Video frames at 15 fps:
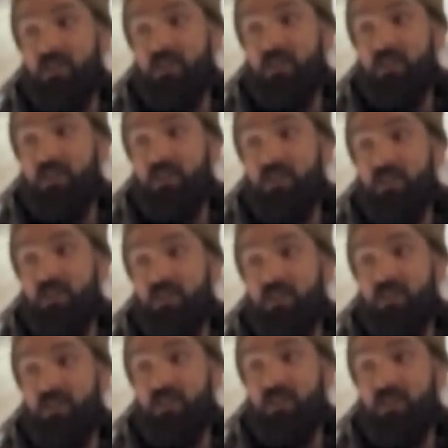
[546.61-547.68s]
woman back there
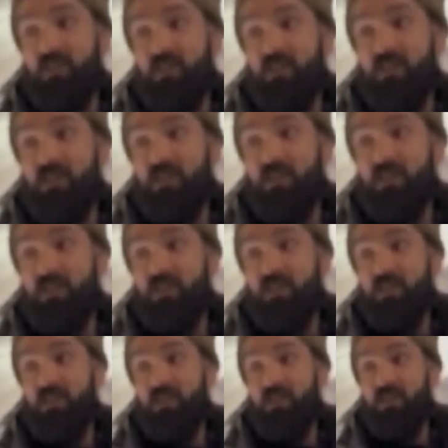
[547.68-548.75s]
that noticed that
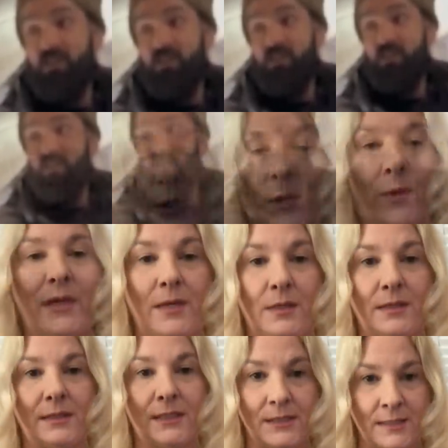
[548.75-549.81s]
um, you know
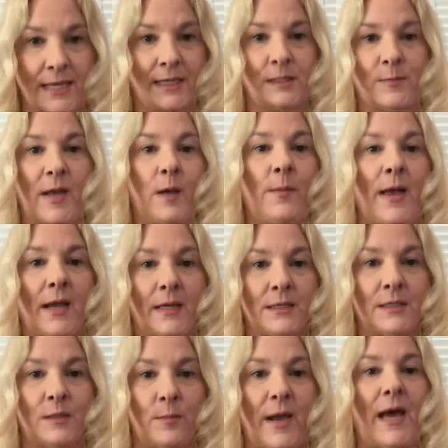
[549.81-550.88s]
he did take his backpack
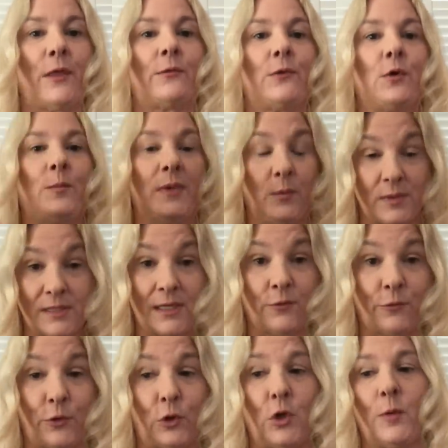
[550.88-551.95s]
into the bathroom. He was there
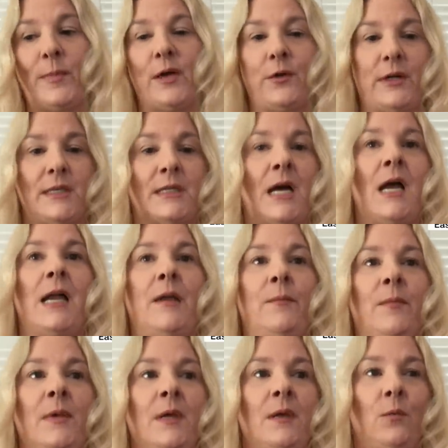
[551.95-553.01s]
for a long period of
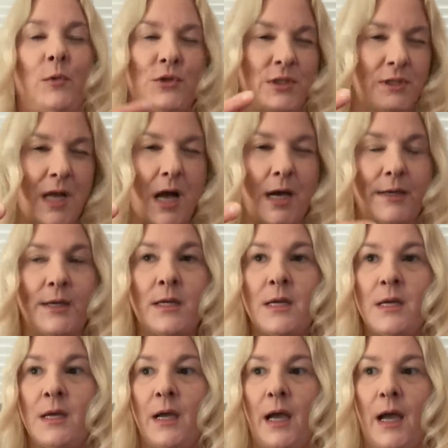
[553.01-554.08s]
time, which is odd.
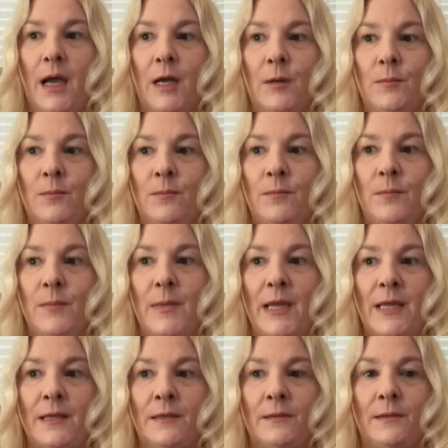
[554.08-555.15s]
Um,
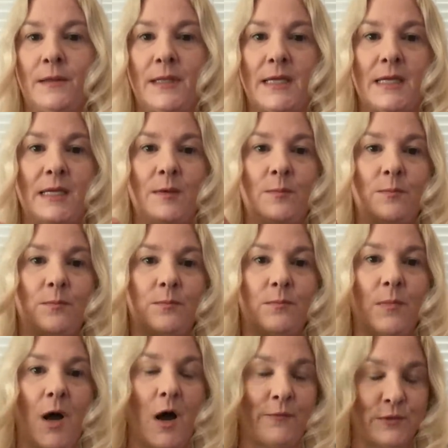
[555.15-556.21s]
and the
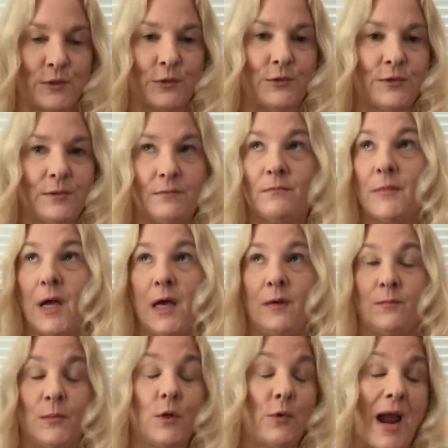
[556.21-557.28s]
officers
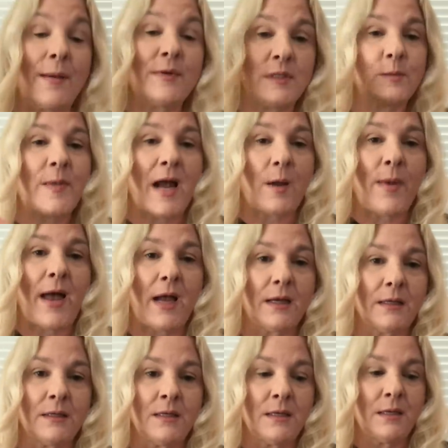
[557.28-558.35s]
um, grabbed his backpack.
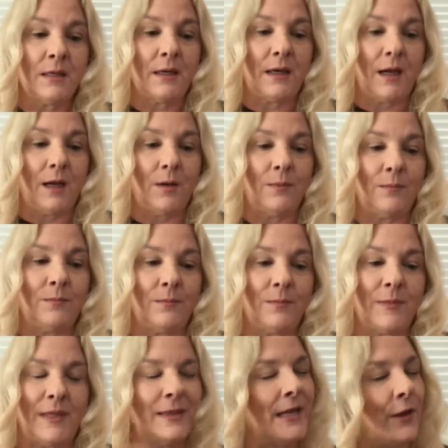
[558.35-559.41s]
Um,
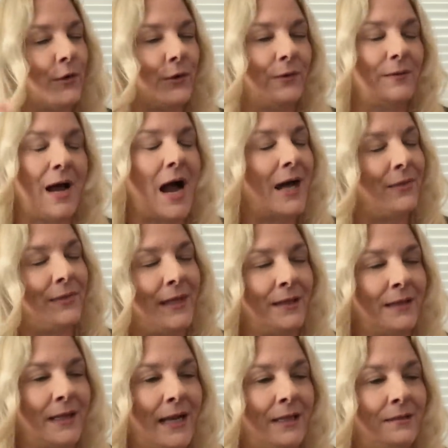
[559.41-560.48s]
and the other odd
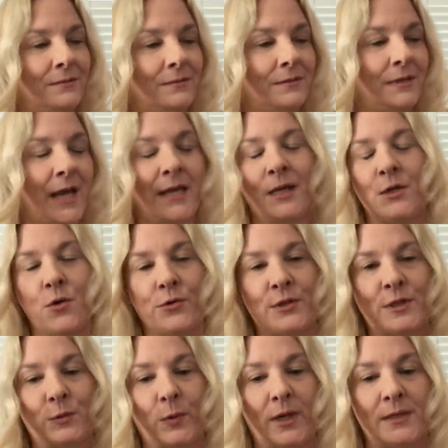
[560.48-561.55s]
thing that I kind of
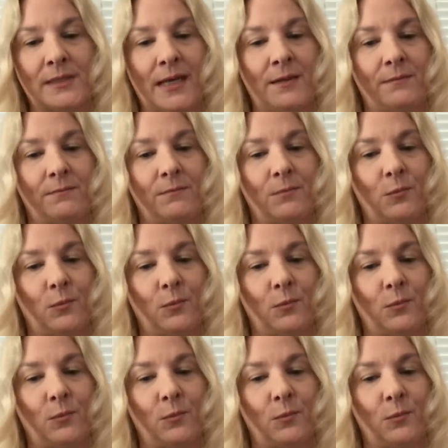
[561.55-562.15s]
noticed was I,